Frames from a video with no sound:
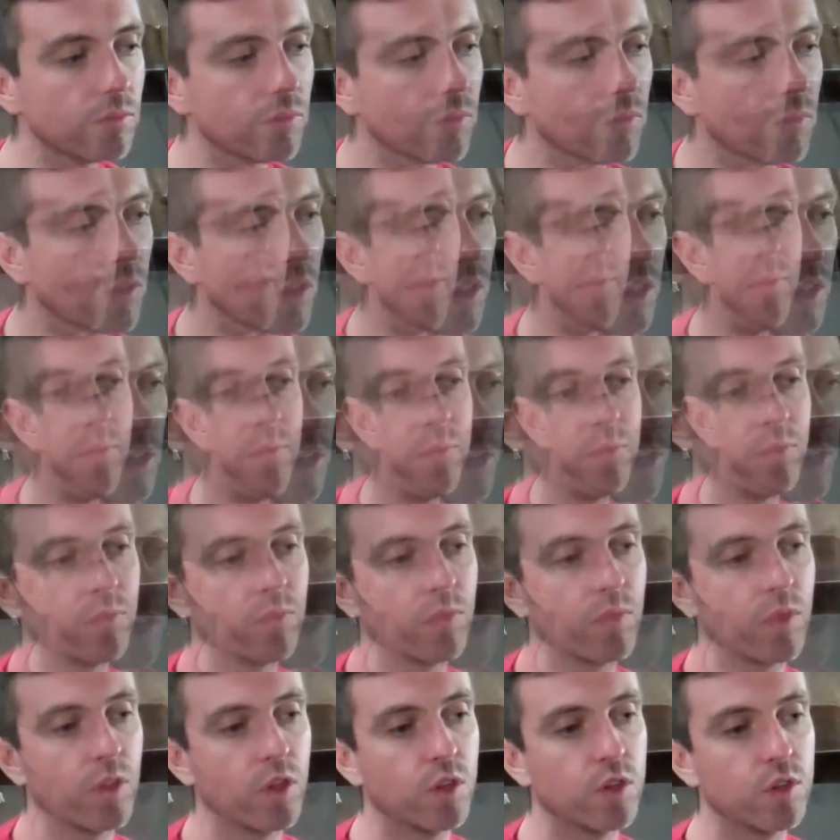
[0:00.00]
Um,
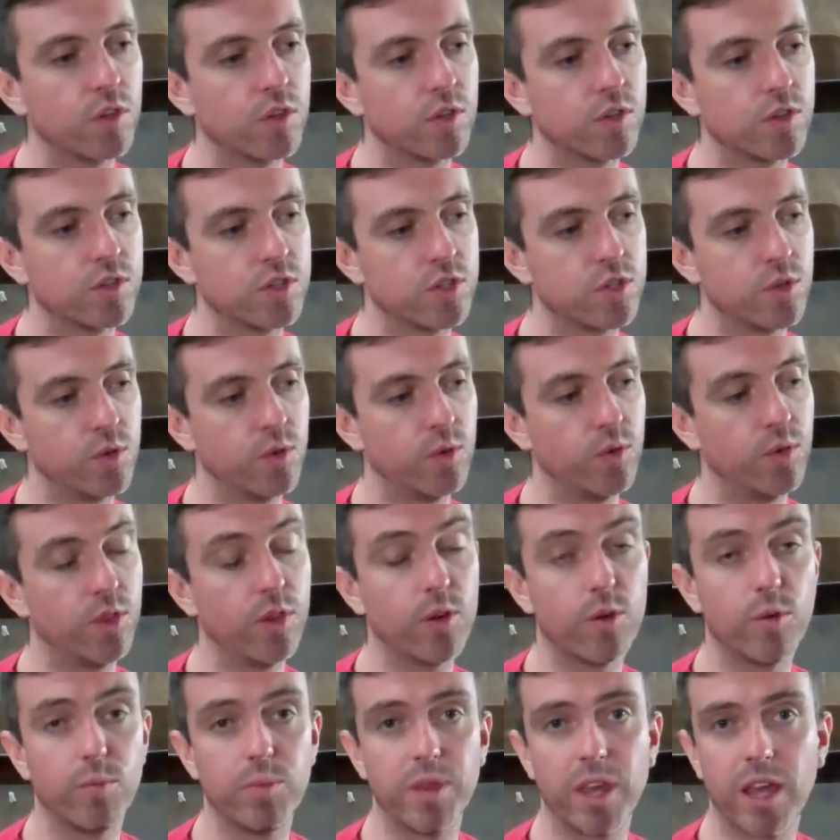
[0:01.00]
so
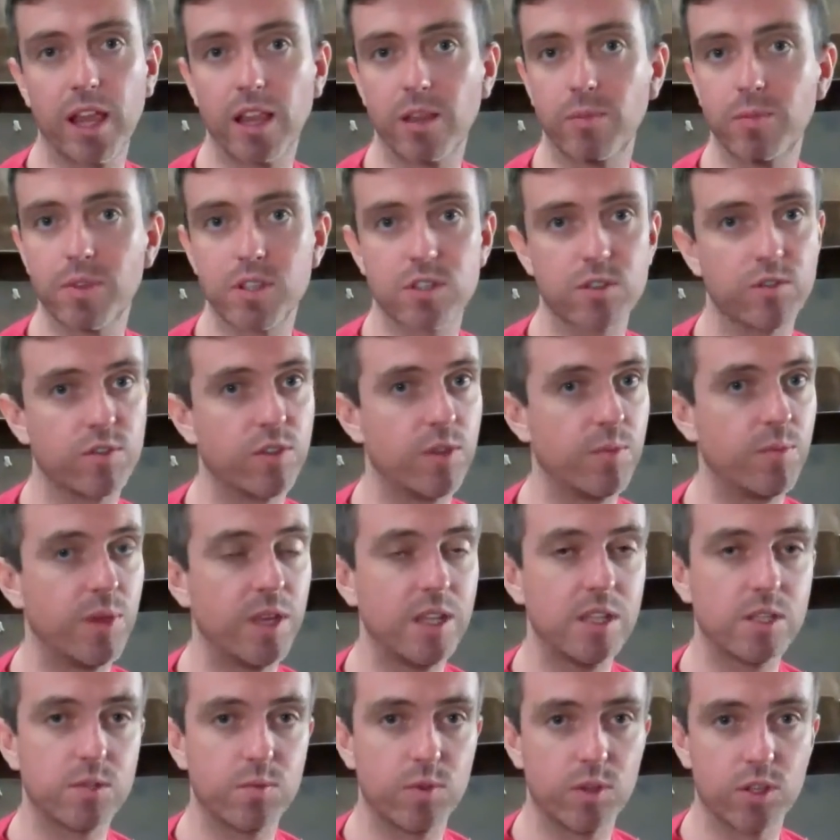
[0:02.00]
there will be elements of the
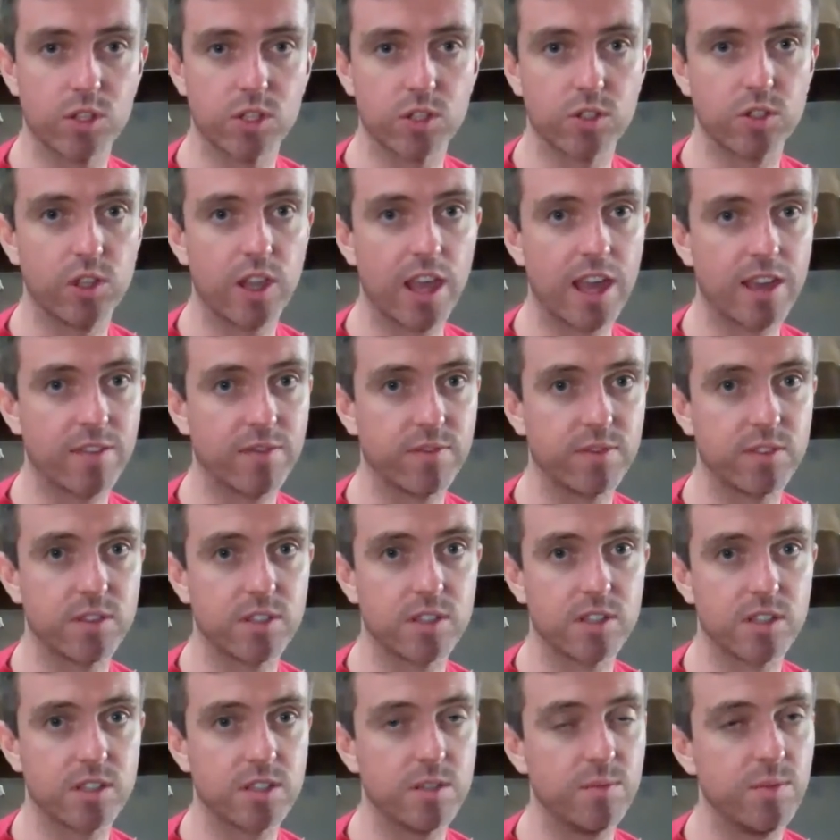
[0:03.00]
piece which are
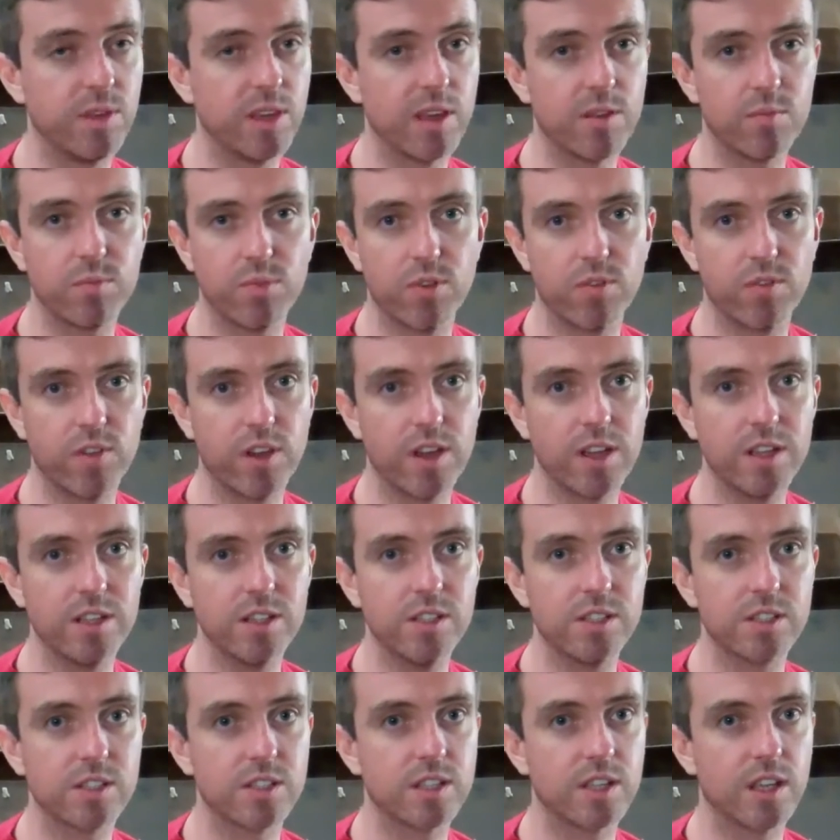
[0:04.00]
left to be
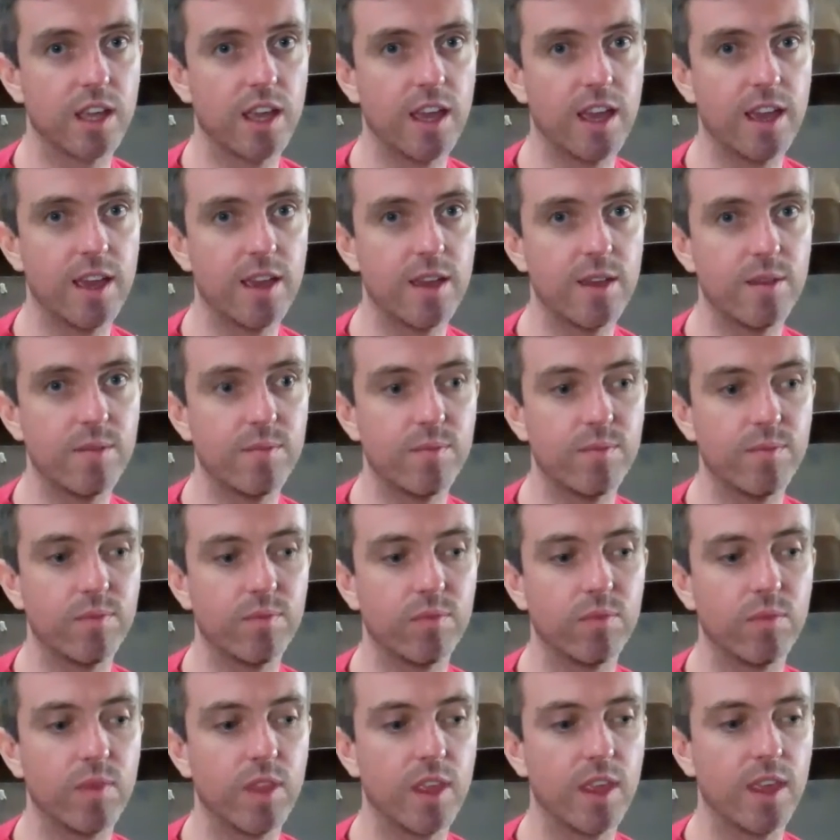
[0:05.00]
improvised.
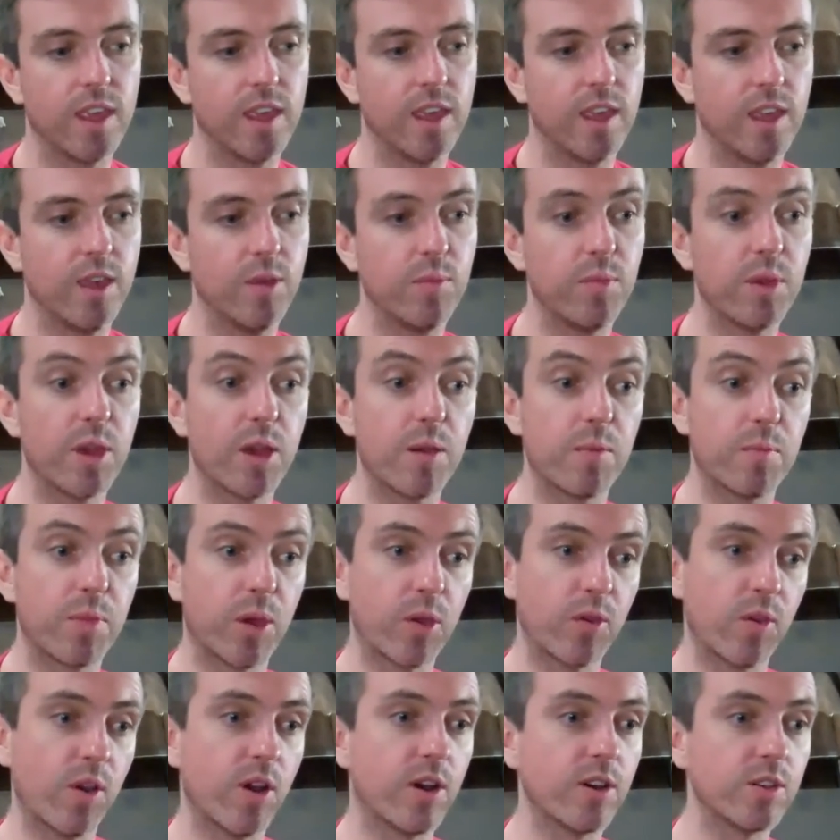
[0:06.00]
Um, it'll be
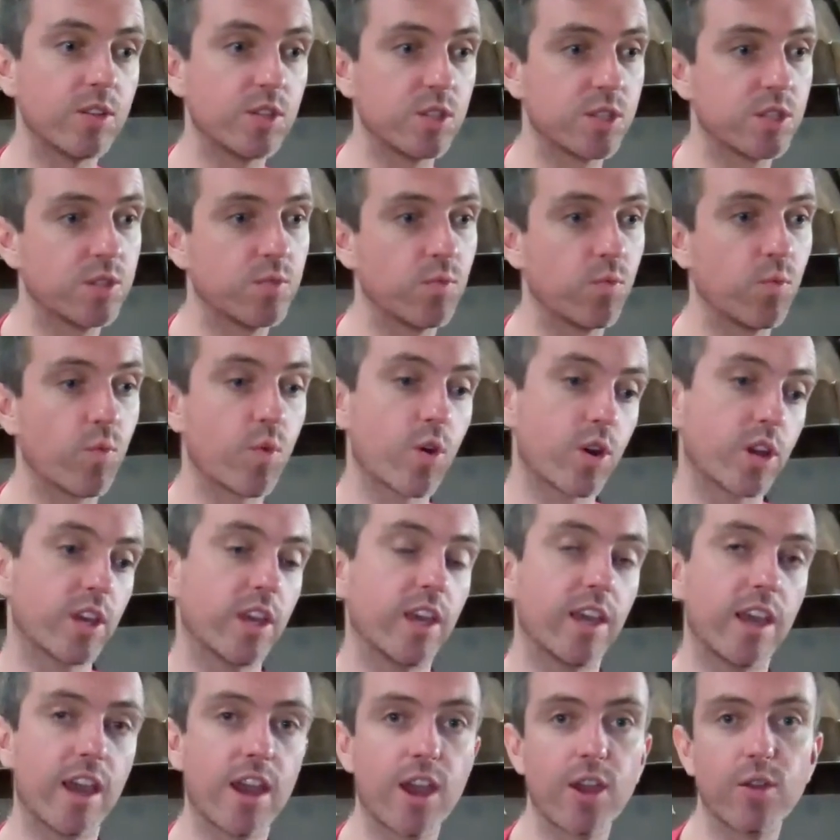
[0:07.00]
about us
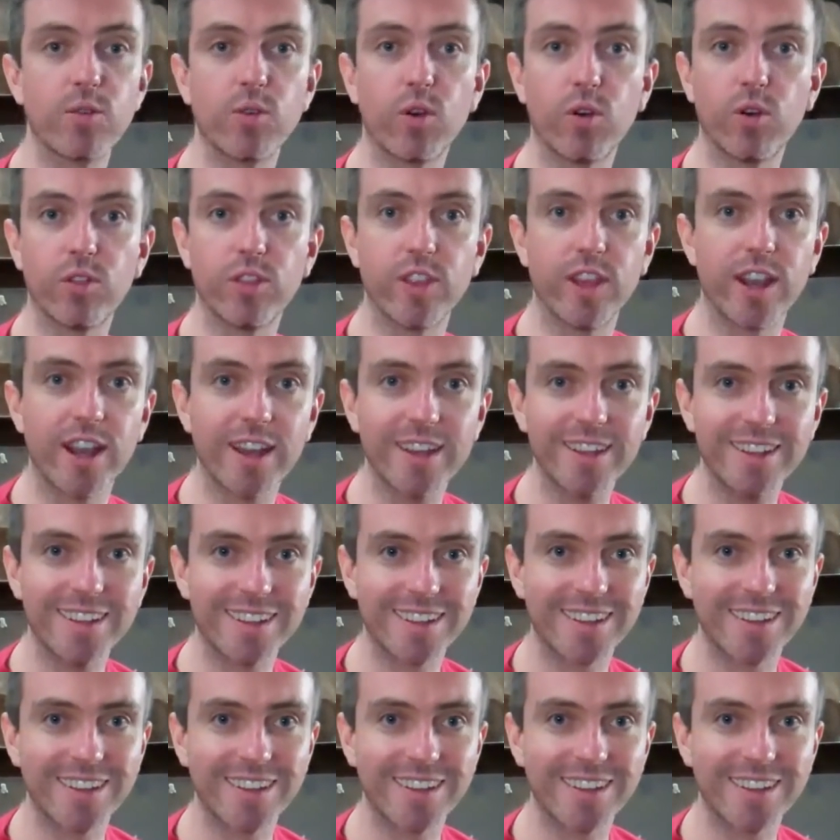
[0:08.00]
working it out on the night,